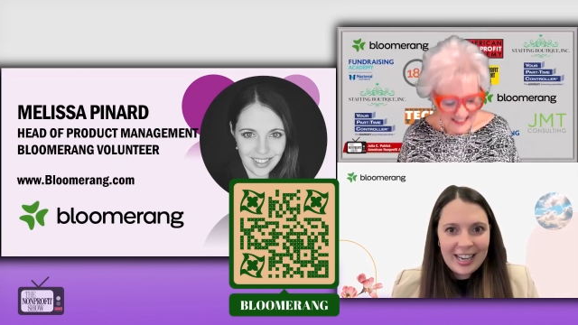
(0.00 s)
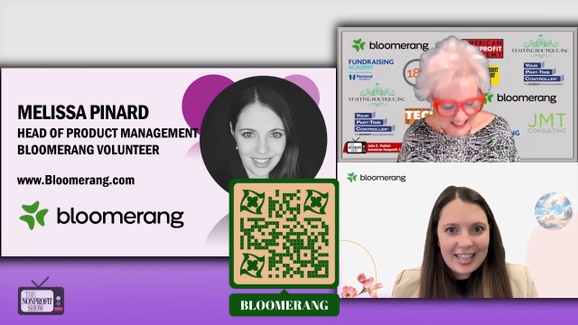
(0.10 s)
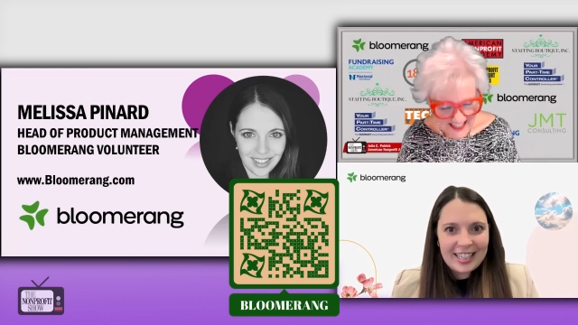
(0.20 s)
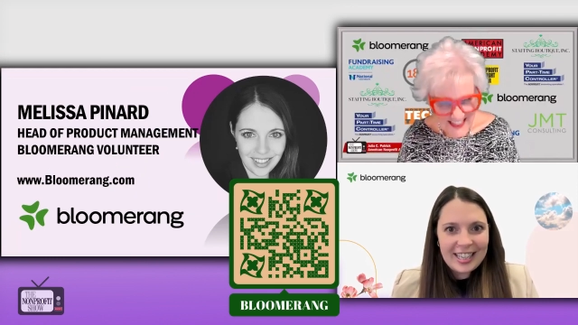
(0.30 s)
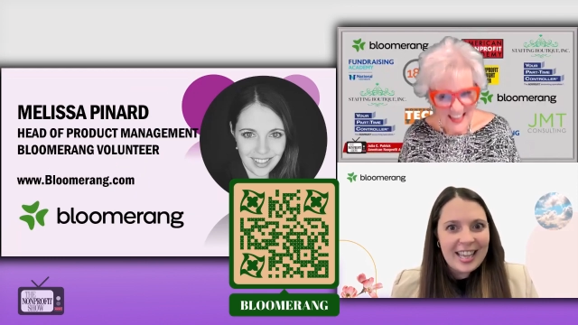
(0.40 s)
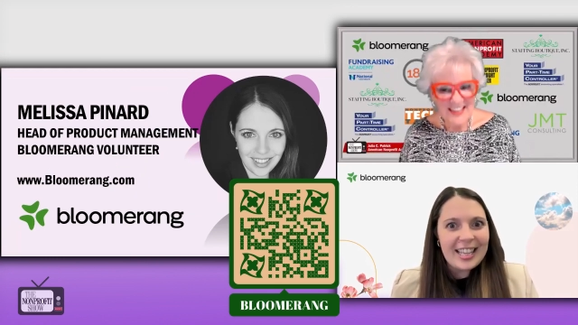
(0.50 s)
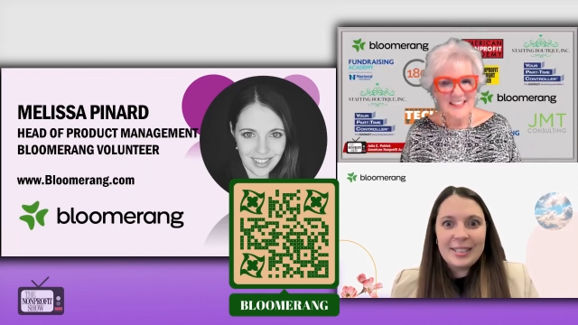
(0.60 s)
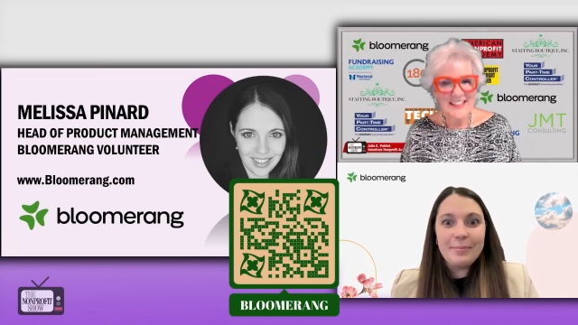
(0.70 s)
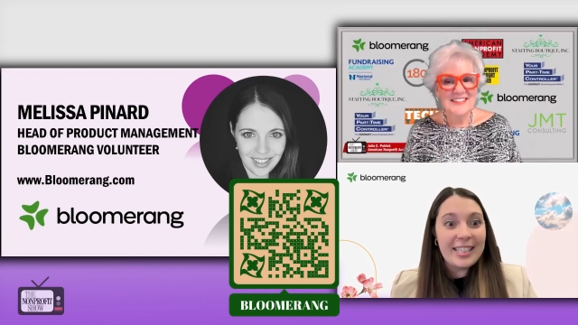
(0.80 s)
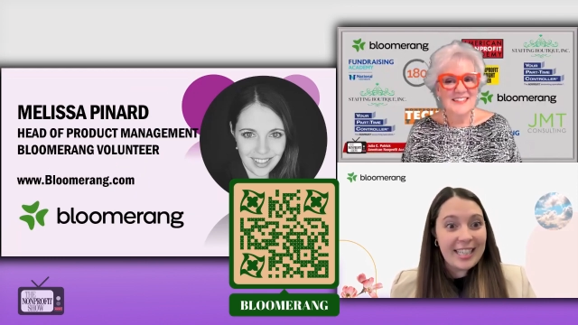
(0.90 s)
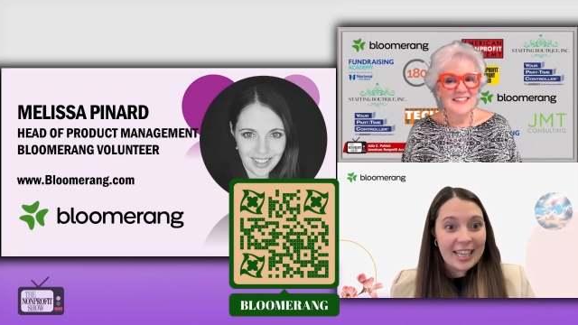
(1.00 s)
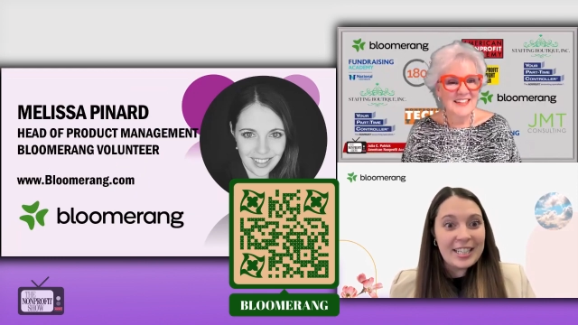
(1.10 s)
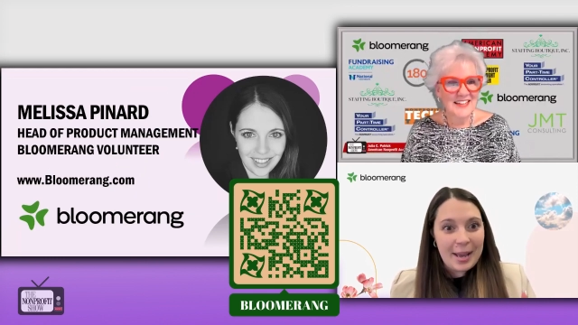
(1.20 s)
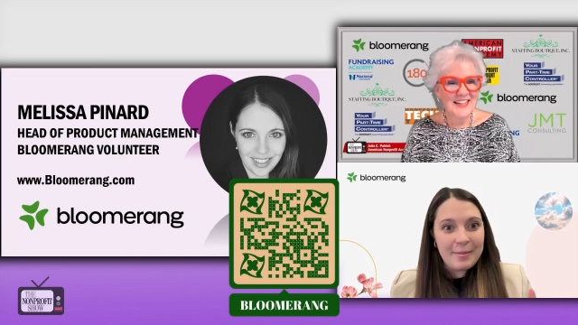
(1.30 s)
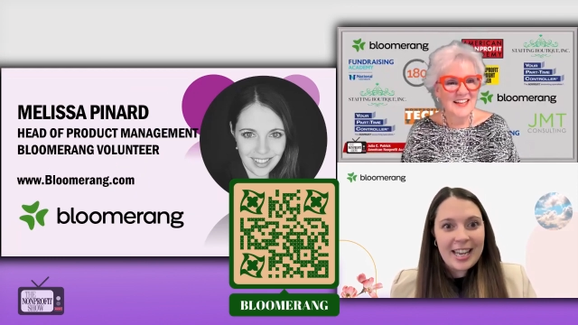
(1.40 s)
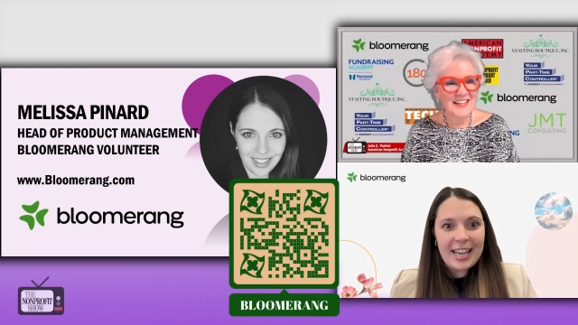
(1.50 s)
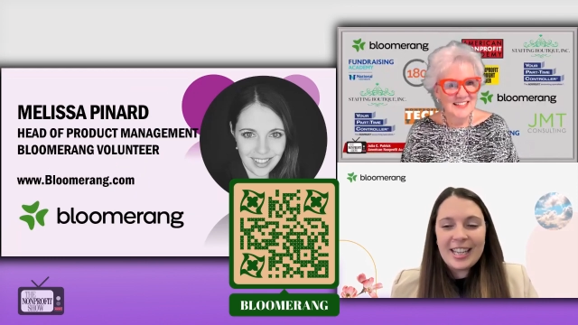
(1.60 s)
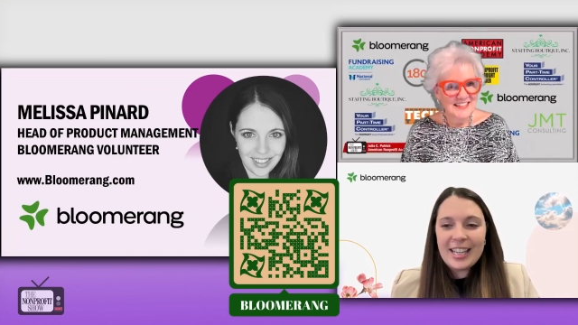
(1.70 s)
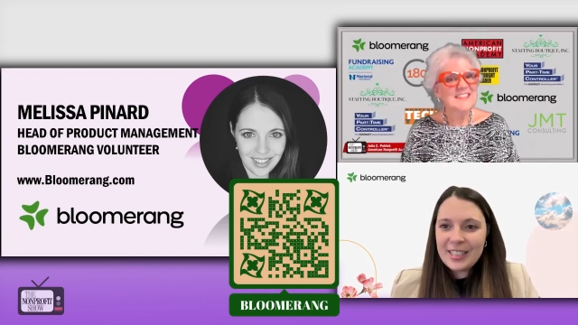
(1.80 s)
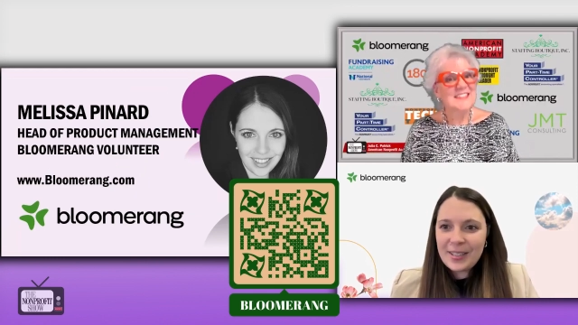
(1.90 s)
Speaker 1: I think this is my second time
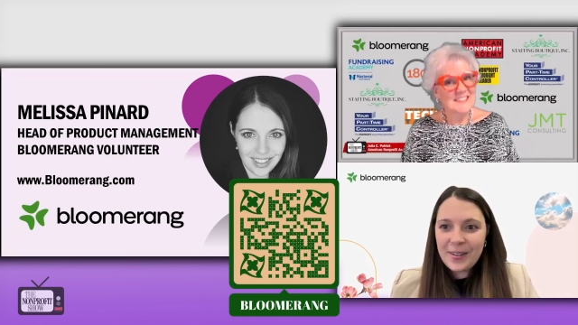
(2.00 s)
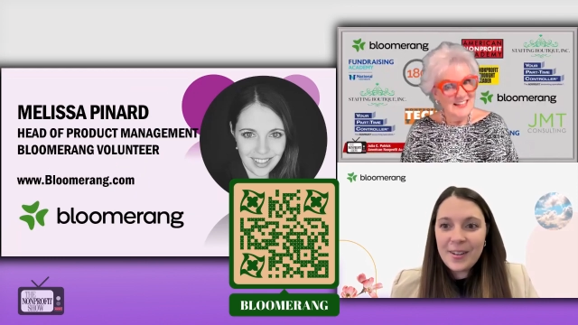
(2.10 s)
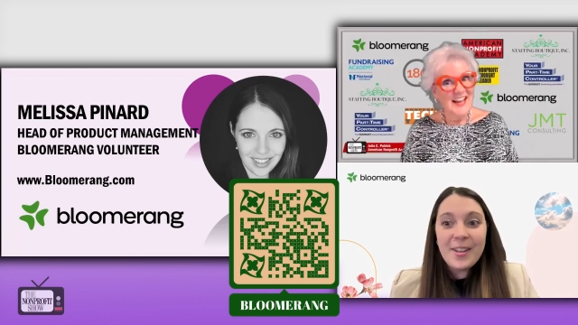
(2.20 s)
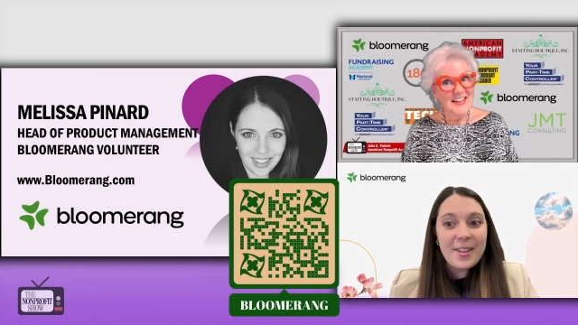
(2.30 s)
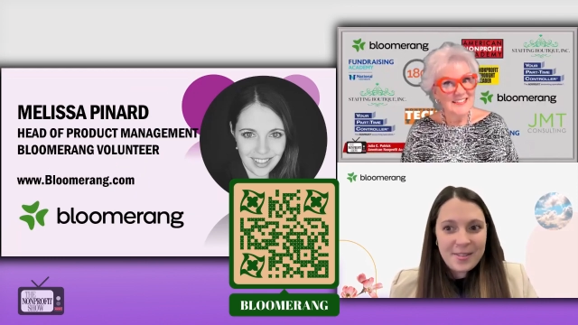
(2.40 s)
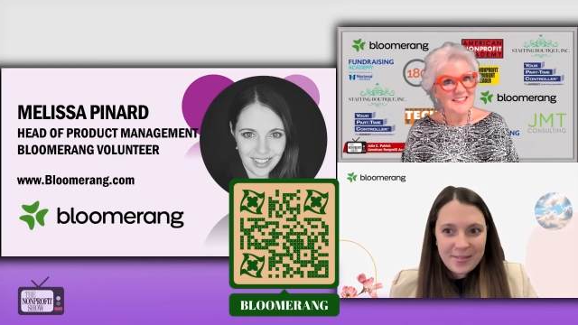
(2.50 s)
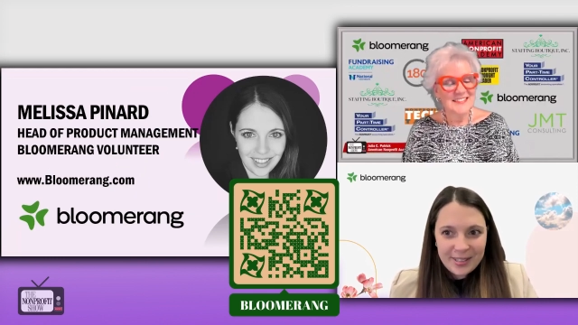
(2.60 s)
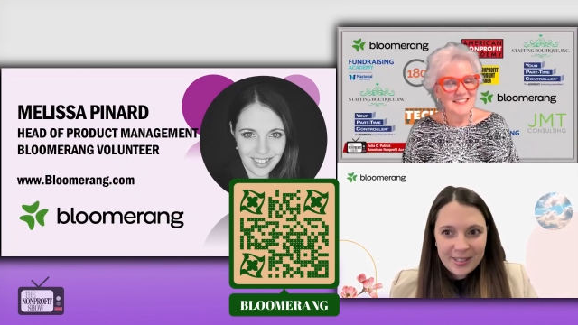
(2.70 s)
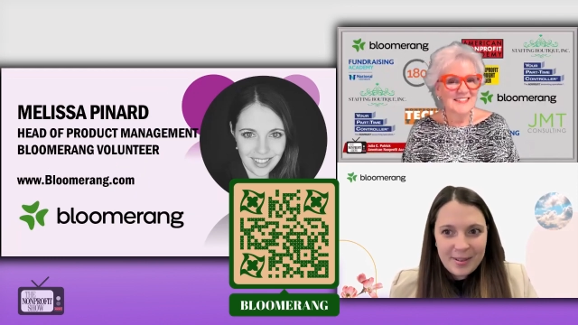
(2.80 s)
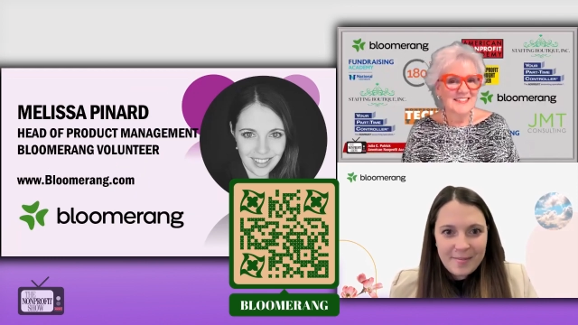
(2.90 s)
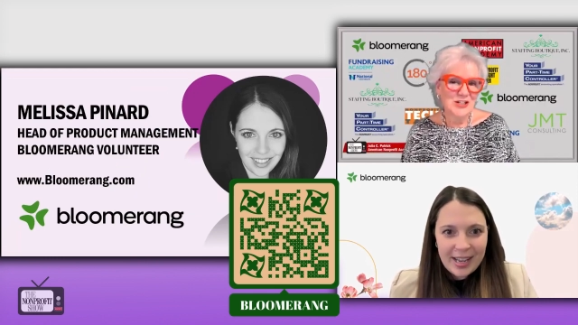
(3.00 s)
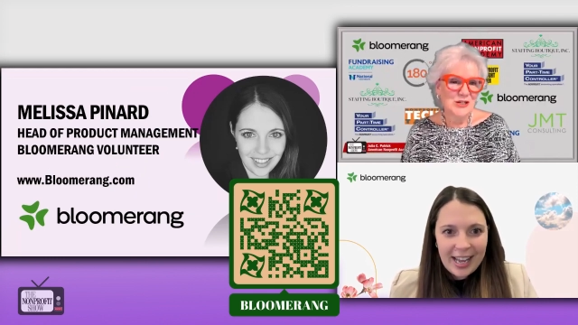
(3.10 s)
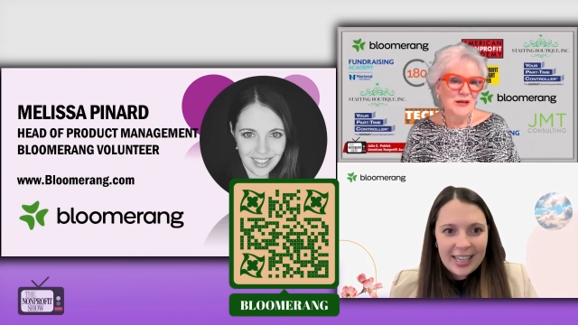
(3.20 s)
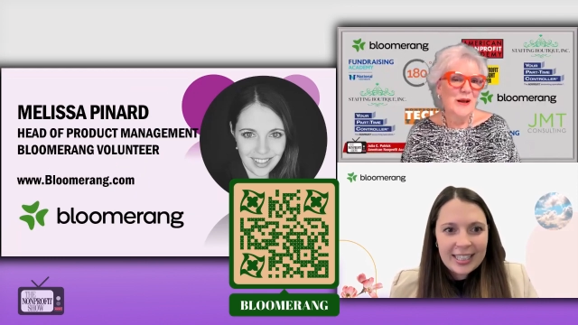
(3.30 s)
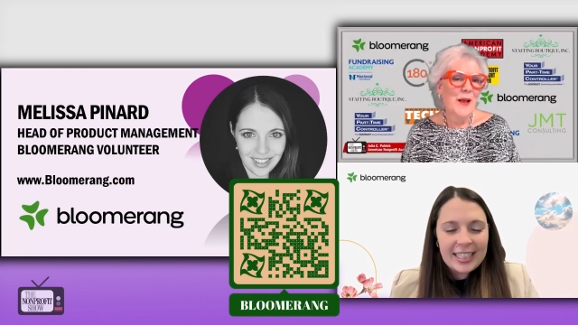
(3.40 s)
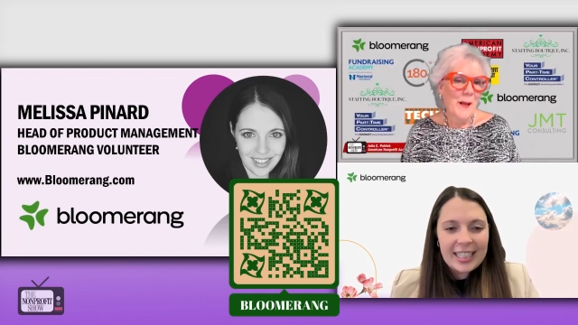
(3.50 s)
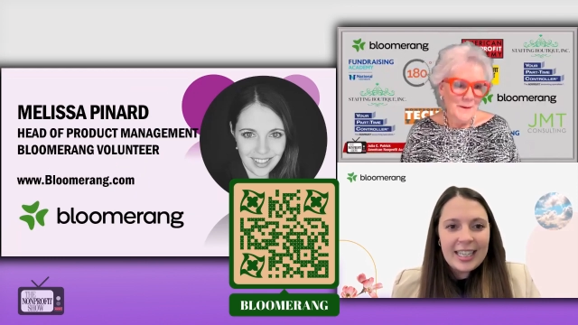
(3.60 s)
attending, so thrilled to be back.